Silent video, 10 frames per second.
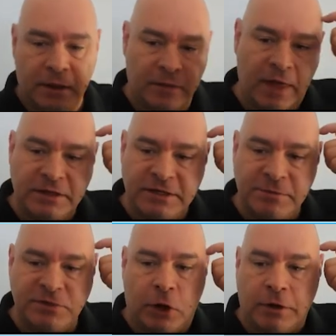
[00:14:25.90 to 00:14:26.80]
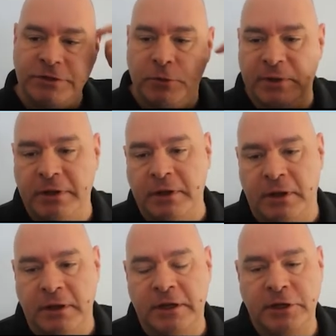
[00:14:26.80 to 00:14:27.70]
that seems to also be
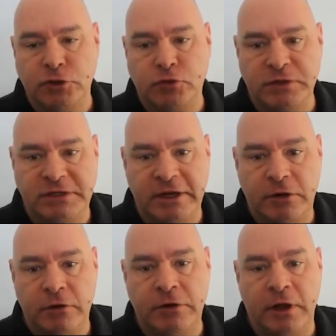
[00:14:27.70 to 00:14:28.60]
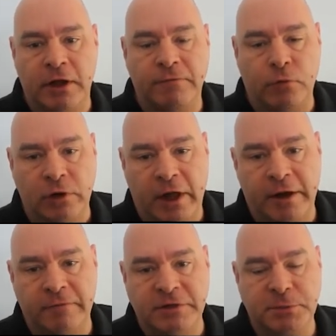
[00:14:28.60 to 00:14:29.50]
an industry standard for a
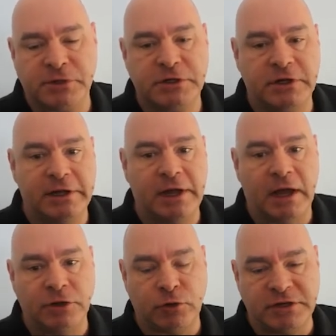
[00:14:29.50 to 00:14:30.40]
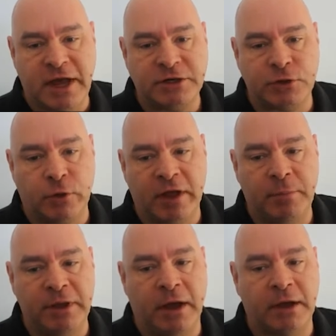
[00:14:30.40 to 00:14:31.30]
lot of, especially transactional
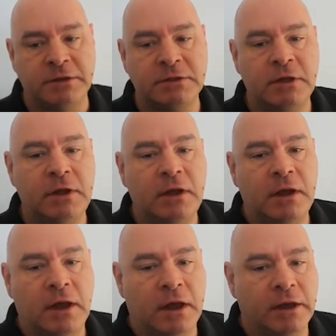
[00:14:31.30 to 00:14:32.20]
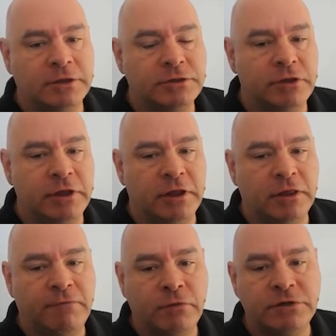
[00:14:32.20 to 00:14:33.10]
APIs. So the
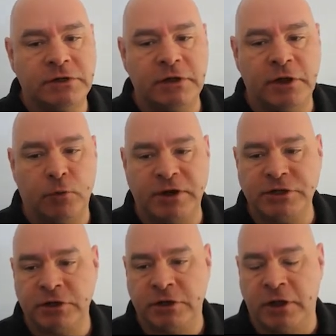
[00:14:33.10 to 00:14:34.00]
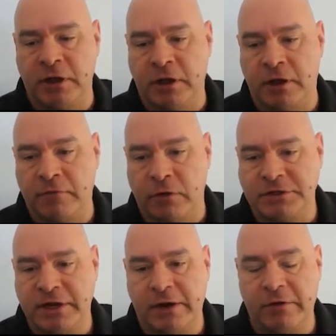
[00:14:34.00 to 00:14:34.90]
first iteration of our
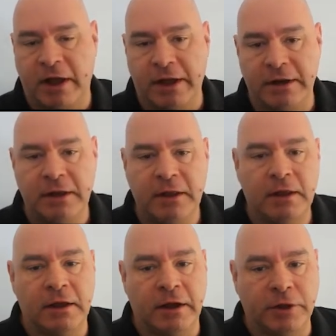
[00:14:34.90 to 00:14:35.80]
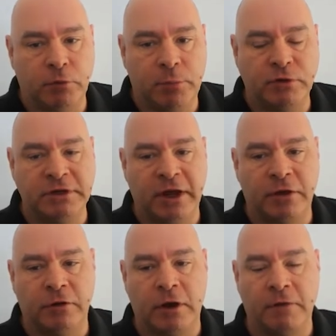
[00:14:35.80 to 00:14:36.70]
style guide that we put
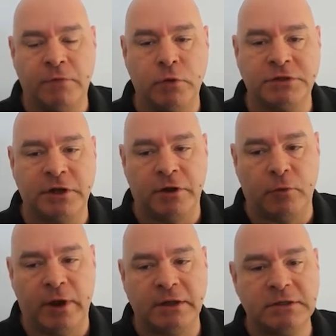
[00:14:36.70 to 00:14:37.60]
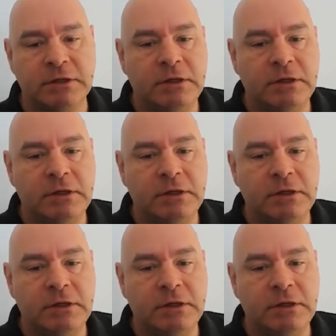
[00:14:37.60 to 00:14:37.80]
together focused on REST,